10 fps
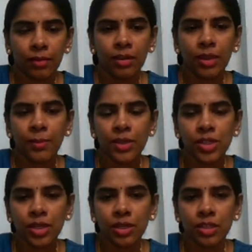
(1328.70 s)
The
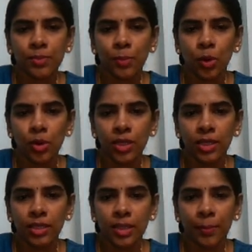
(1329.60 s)
mixture is poured
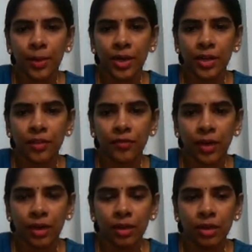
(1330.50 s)
in the separating
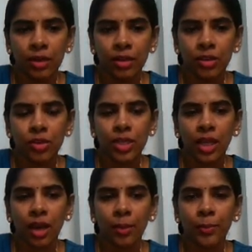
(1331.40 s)
funnel
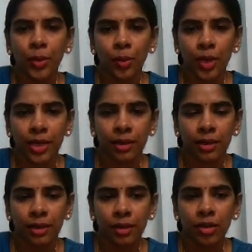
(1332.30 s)
using a burette.
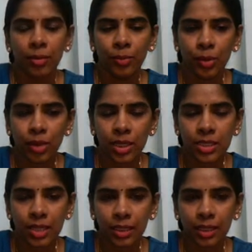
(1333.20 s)
Burette
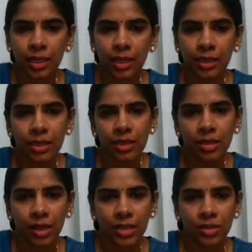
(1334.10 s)
is nothing like a
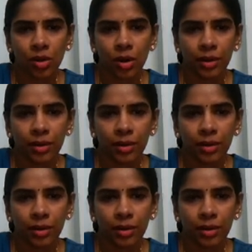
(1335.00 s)
glass rod.